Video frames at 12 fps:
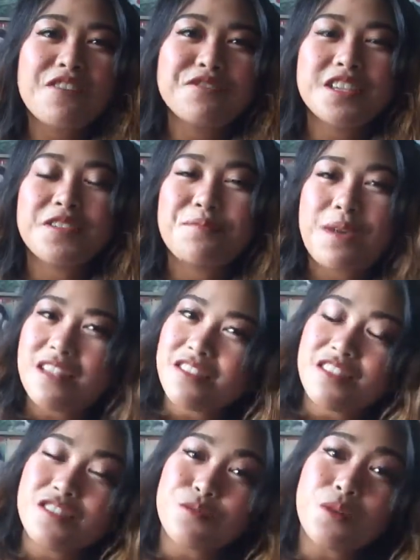Loves and
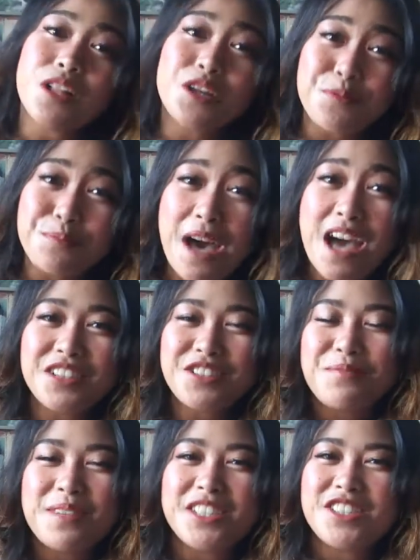besties, welcome back
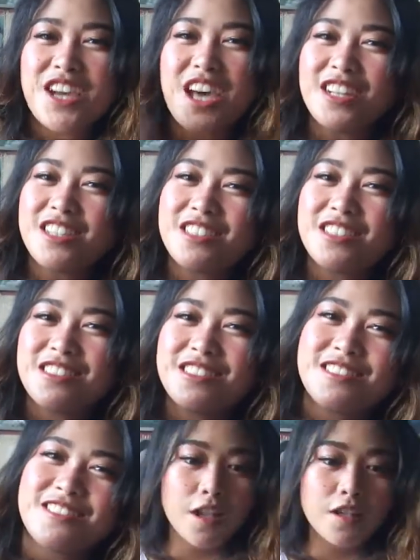to my channel.
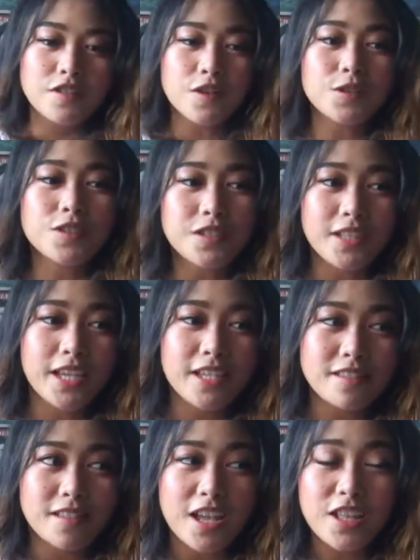So
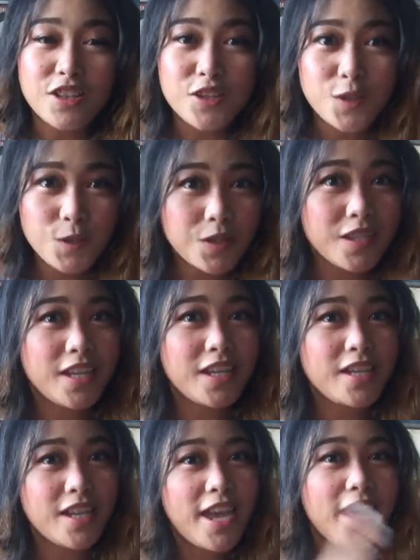today's a new
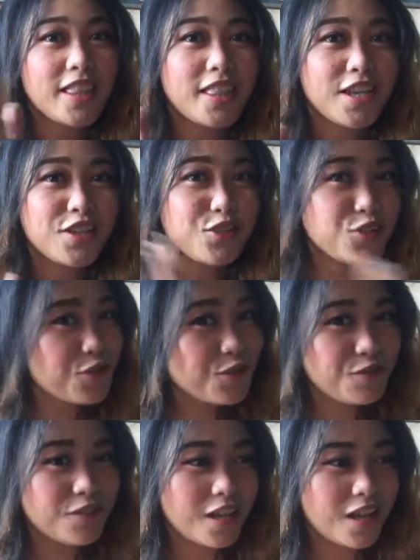day and a
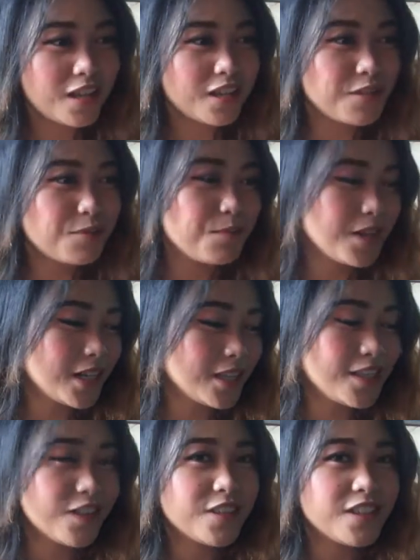new vlog,
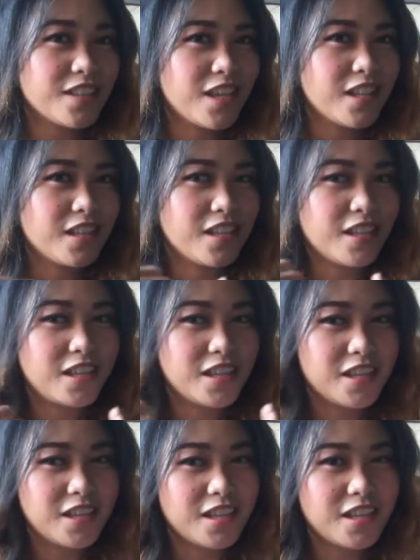but the content
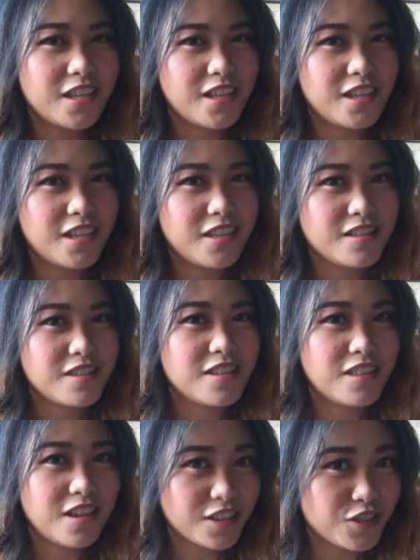
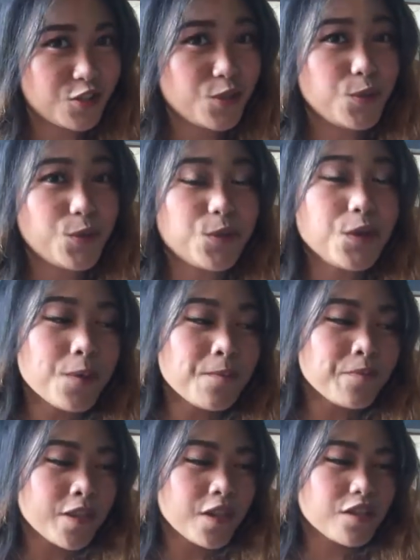isn't that new.
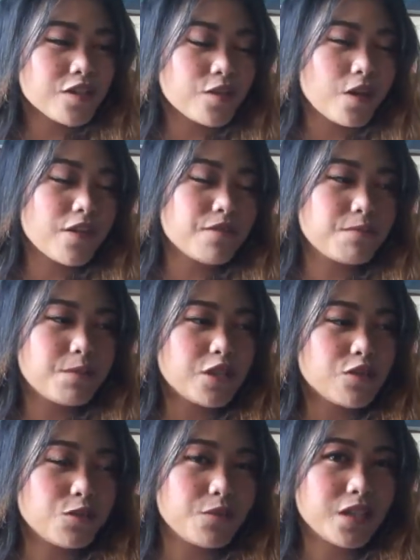So I've
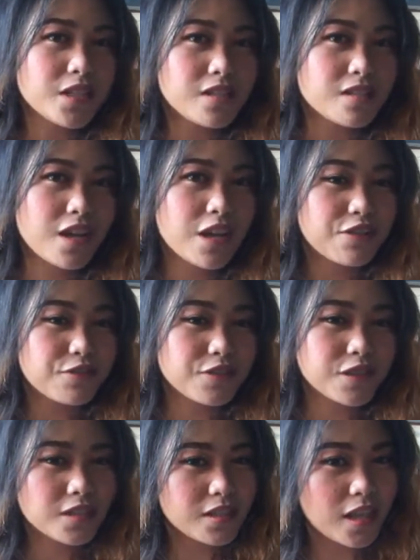been doing this kind of
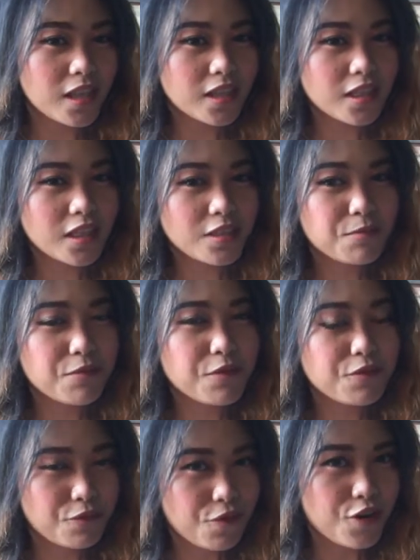content
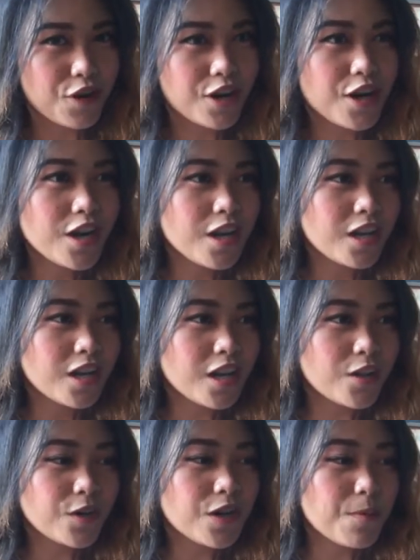before,
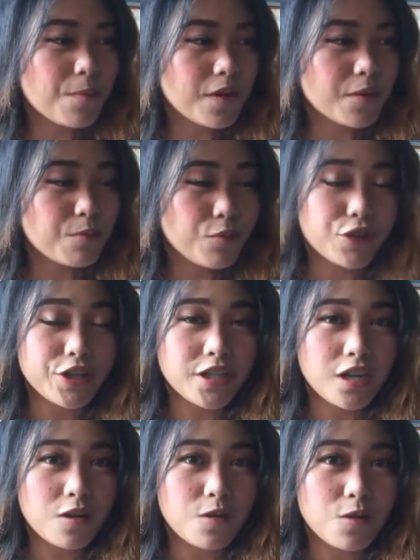lalo na pag
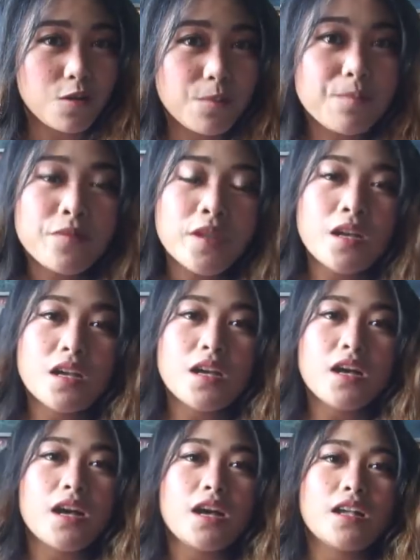bored ako.
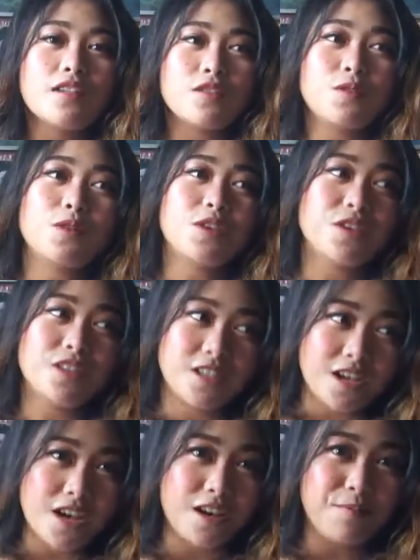So
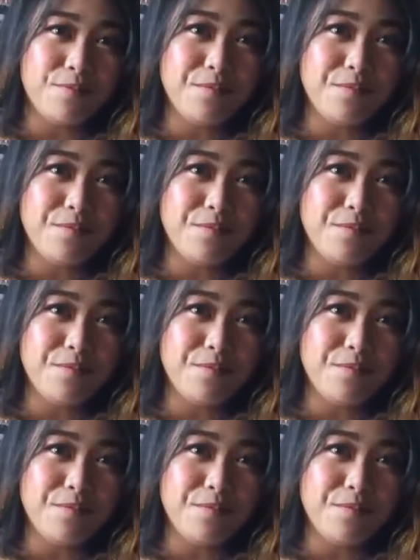yun nga,